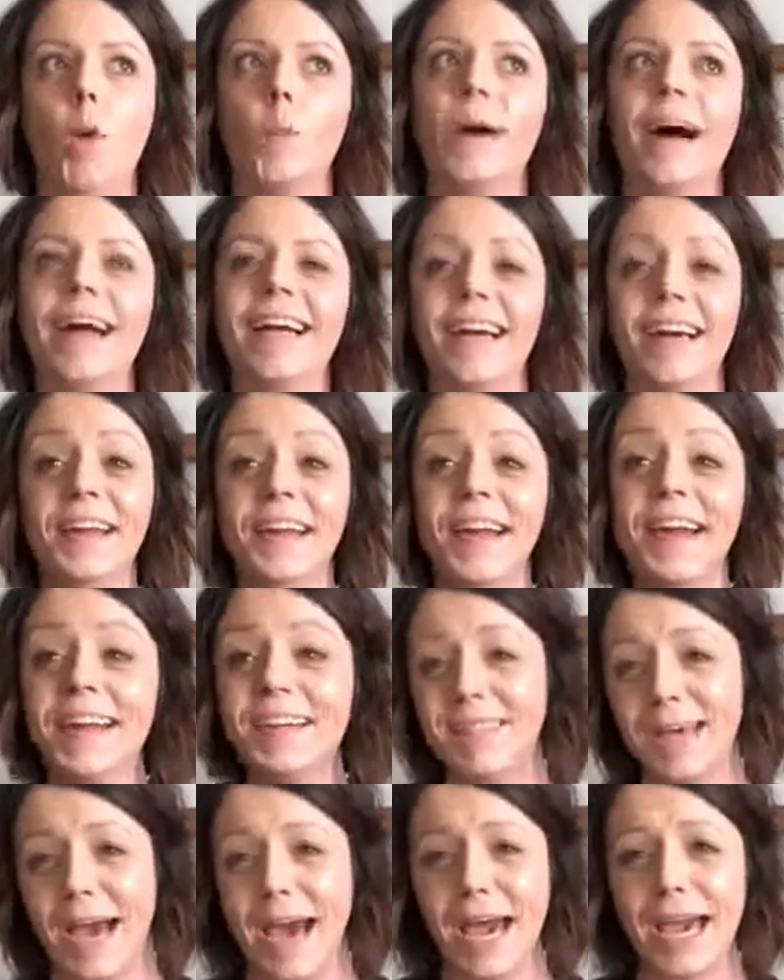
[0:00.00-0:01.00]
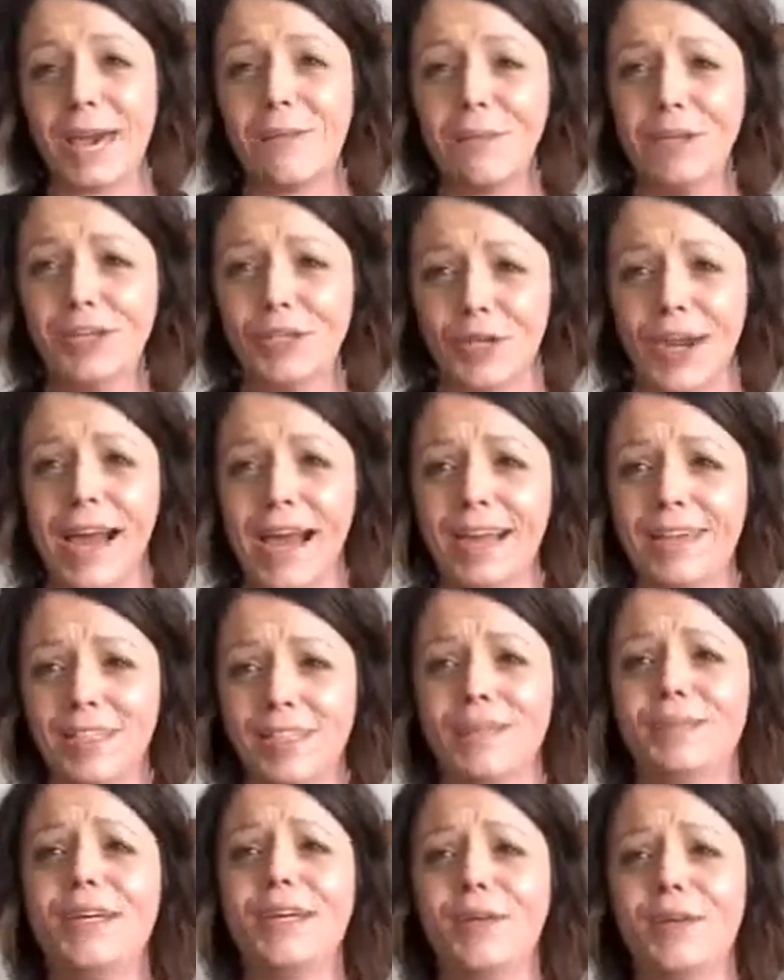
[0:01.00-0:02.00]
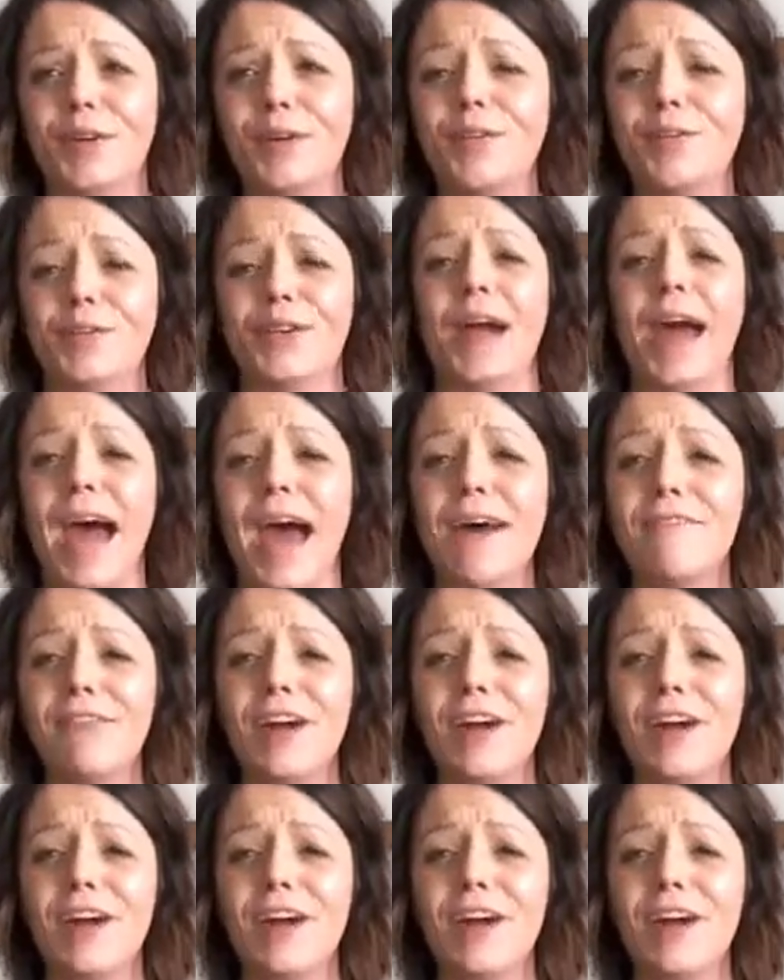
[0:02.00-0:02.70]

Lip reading: my goodness, I have been trying to recruit forever.